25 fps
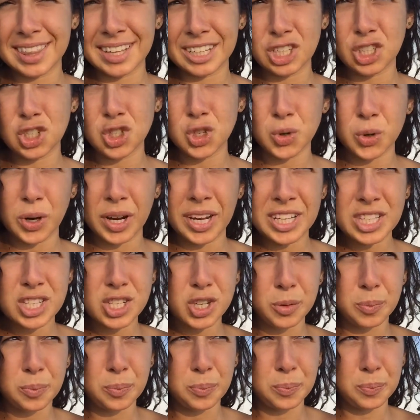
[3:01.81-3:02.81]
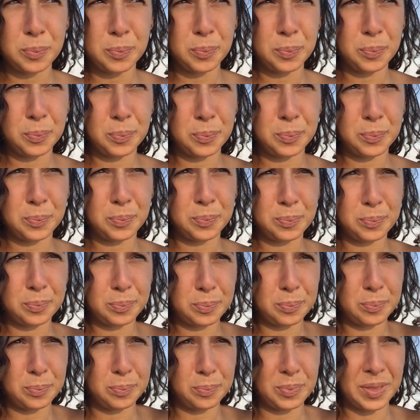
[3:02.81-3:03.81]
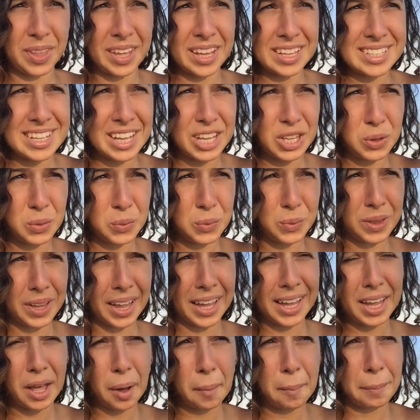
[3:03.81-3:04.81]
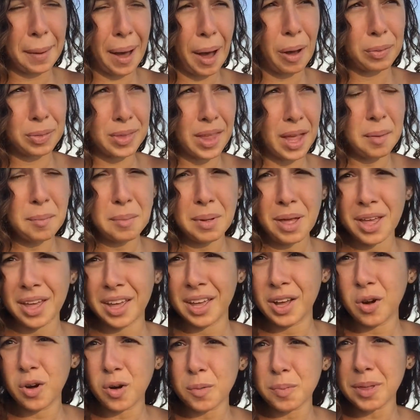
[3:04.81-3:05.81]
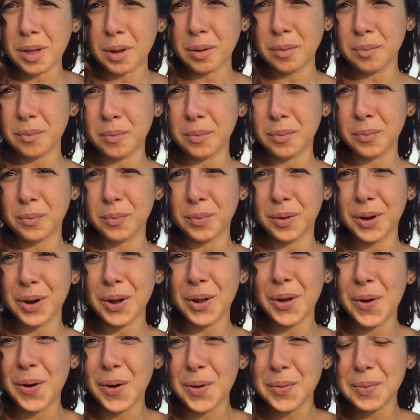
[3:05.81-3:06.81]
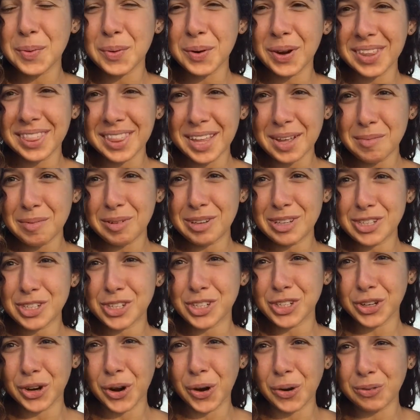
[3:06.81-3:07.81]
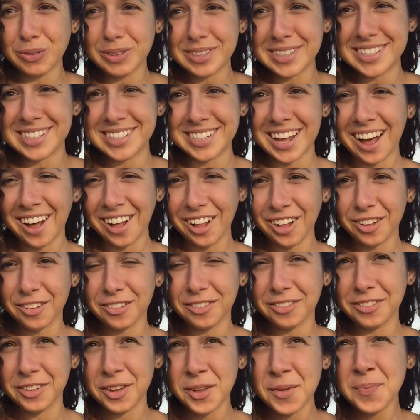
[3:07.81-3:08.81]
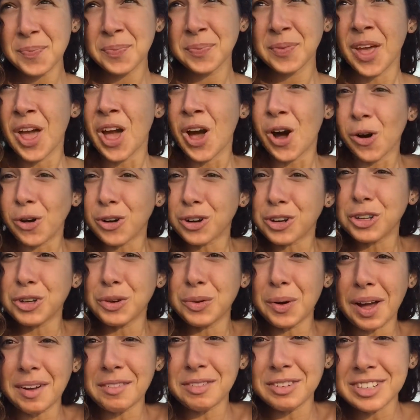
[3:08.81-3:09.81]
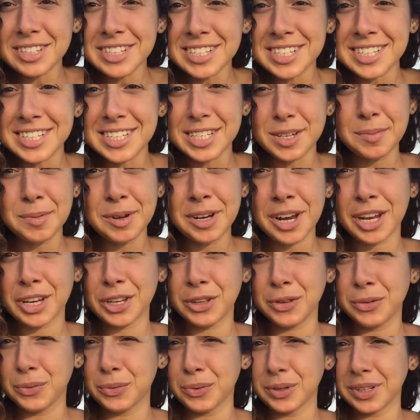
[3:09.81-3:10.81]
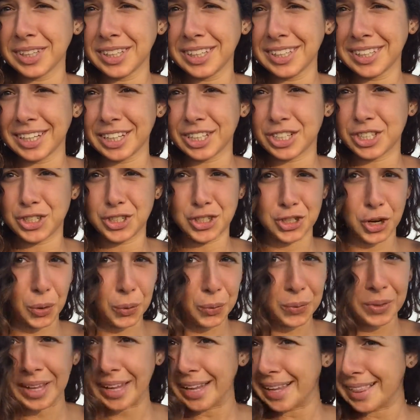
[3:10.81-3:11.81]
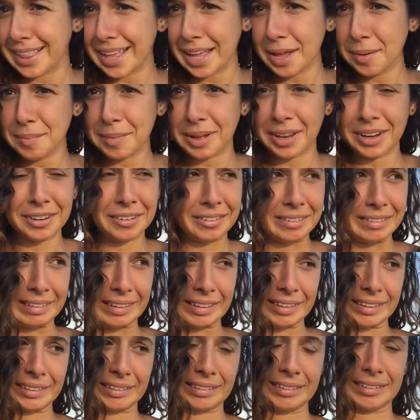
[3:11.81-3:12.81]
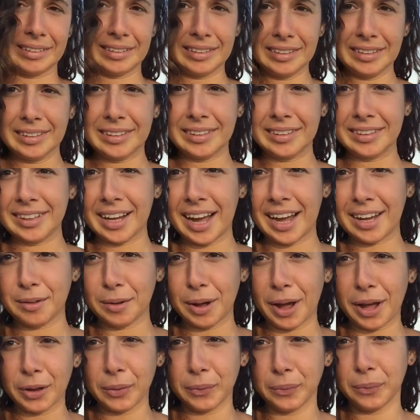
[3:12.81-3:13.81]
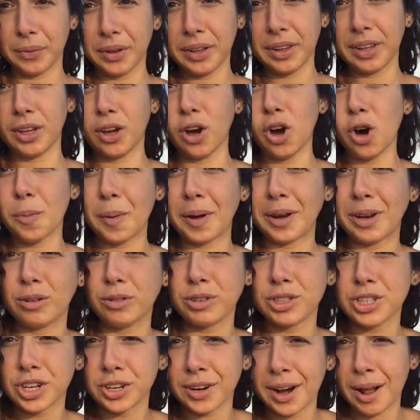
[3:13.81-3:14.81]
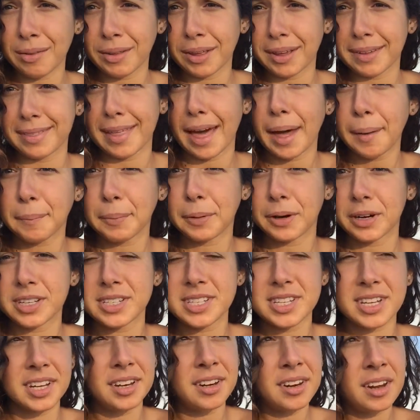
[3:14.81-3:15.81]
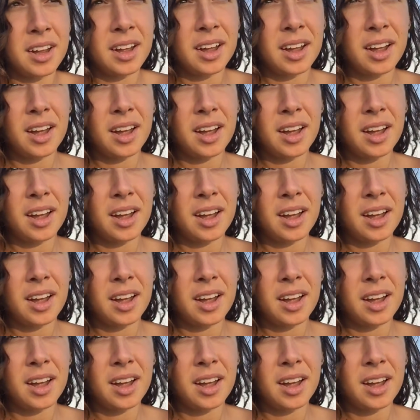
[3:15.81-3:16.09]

the traits or things that you like about them, incorporate them into your own self. Or do you ever see someone and you really don't like them and you're like, oh, I really hope I don't turn out like that person?